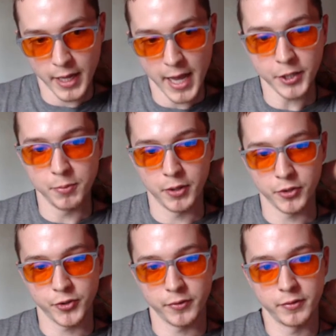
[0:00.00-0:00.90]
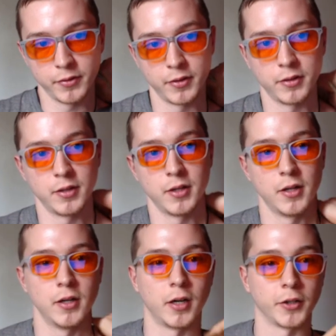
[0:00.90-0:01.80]
Acupuncture.
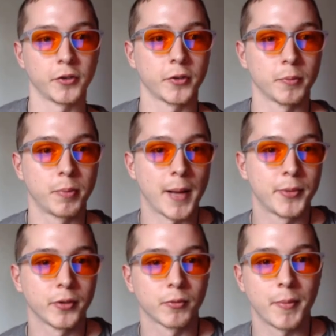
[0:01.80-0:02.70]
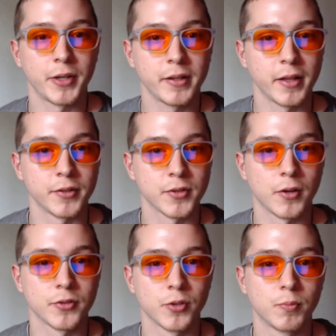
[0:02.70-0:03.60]
Another popular remedy that is
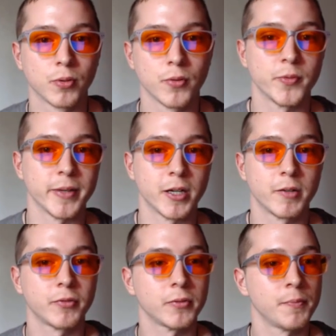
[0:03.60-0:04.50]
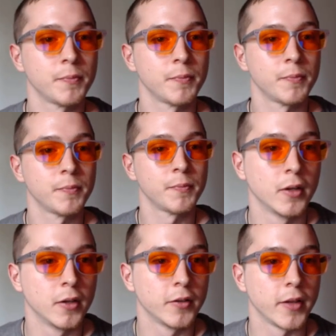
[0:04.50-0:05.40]
also proved to be helpful.
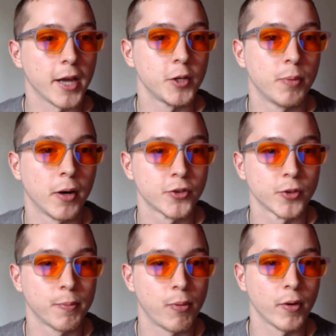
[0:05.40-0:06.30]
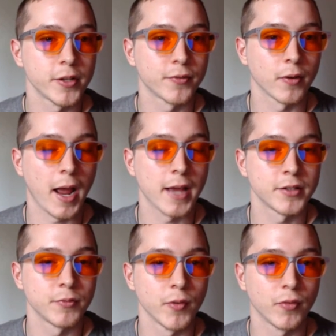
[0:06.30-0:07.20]
The acupuncture points for
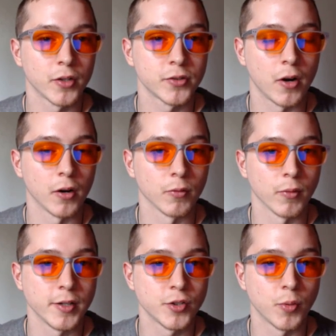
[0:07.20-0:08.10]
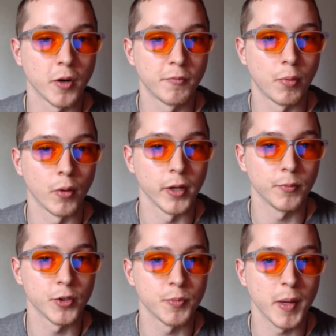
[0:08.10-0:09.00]
acid reflux are REN 12
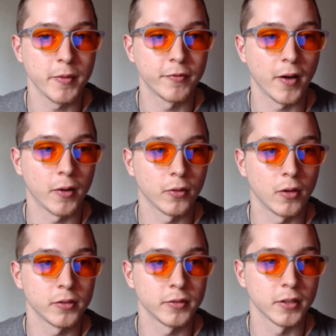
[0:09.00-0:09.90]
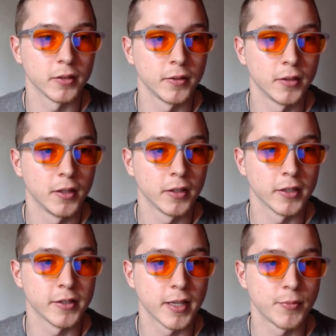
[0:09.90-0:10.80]
point, which may be found along the
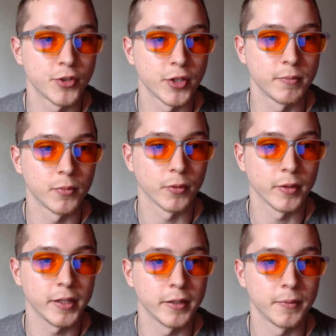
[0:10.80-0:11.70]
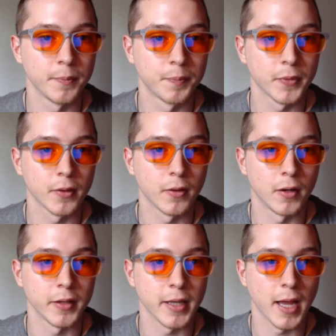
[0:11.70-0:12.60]
conception meridian
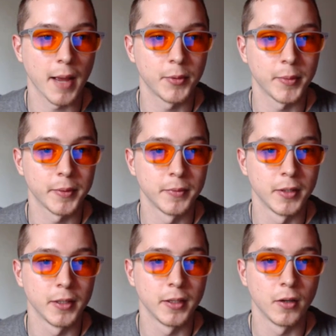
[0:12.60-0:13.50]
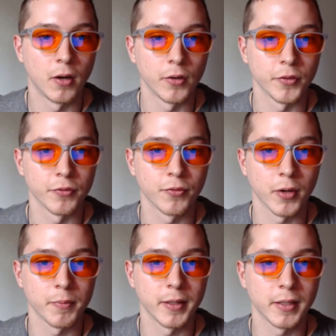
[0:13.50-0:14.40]
on the abdomen, on the
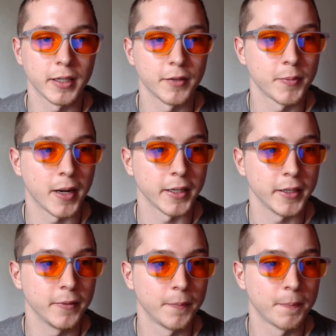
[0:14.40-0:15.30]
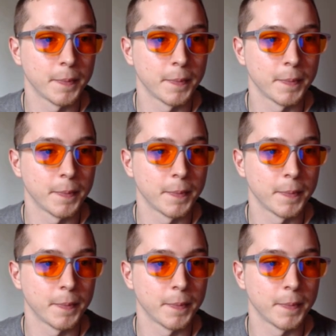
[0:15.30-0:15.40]
front midline of the body.